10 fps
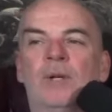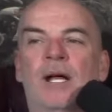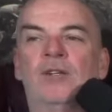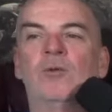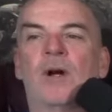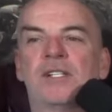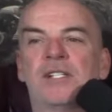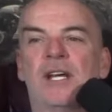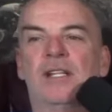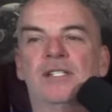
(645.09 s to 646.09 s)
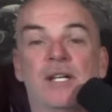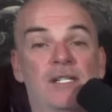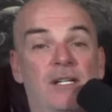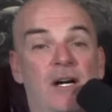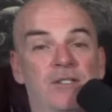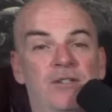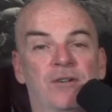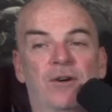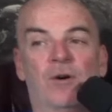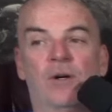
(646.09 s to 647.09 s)
But I do want to say this as a
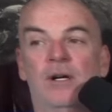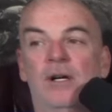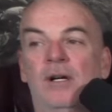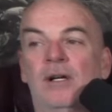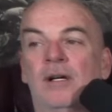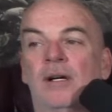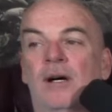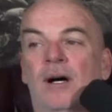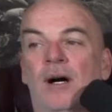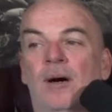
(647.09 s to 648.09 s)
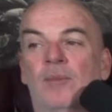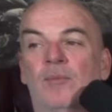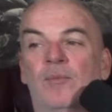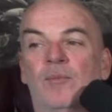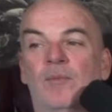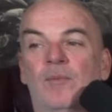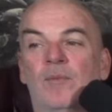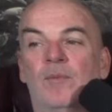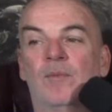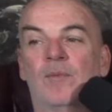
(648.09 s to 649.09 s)
concert goer. Um,
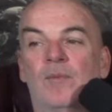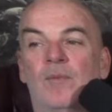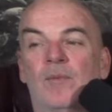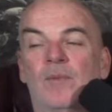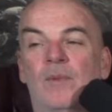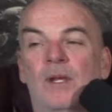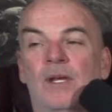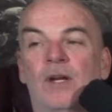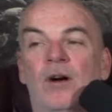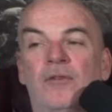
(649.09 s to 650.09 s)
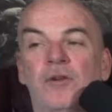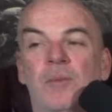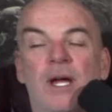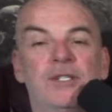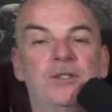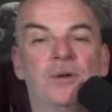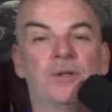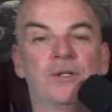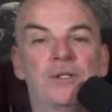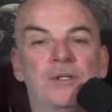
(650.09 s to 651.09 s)
get off your man's
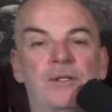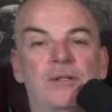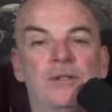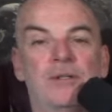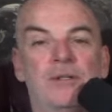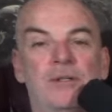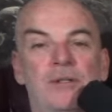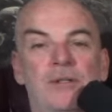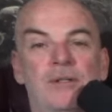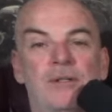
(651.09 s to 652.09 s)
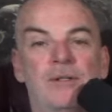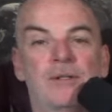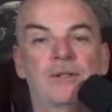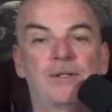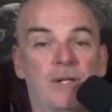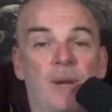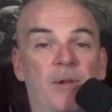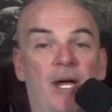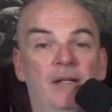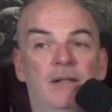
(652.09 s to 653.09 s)
shoulders.
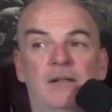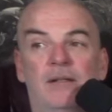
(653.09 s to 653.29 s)
Stop that.